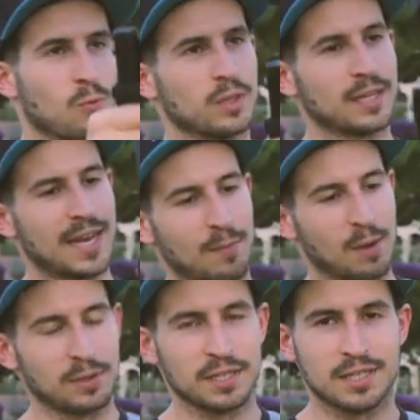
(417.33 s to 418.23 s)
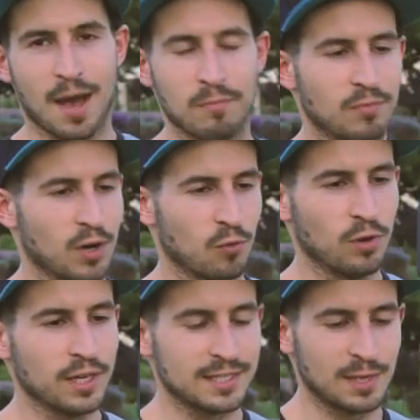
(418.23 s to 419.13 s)
with the camera up at the top.
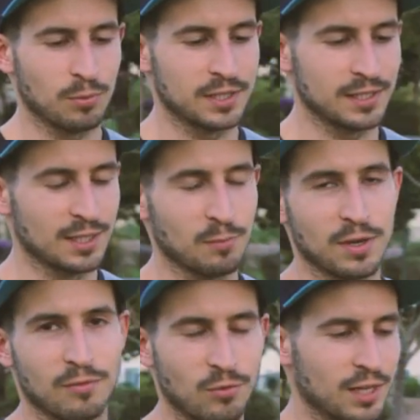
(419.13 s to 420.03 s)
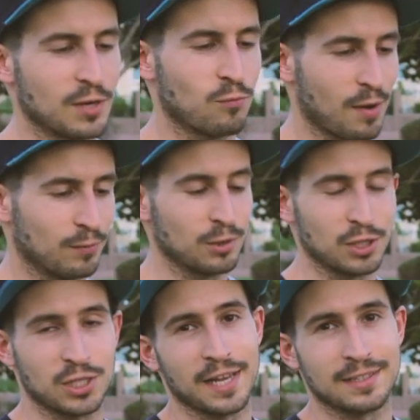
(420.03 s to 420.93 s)
Really simple system, but it really
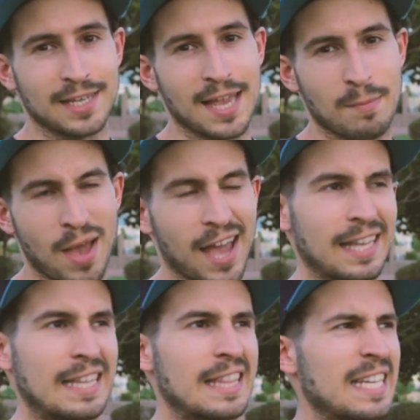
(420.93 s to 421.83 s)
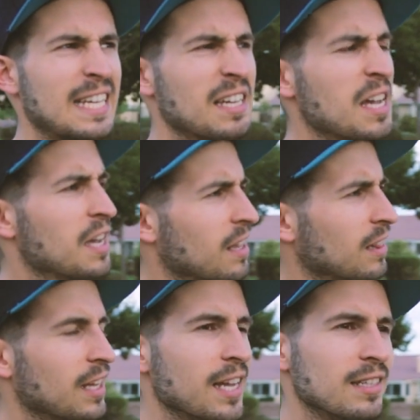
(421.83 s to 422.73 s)
revolutionized the game back in the
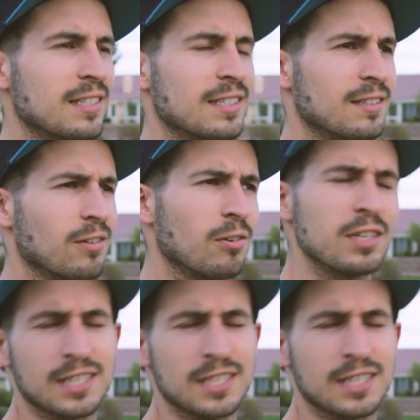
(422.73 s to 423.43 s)
late, early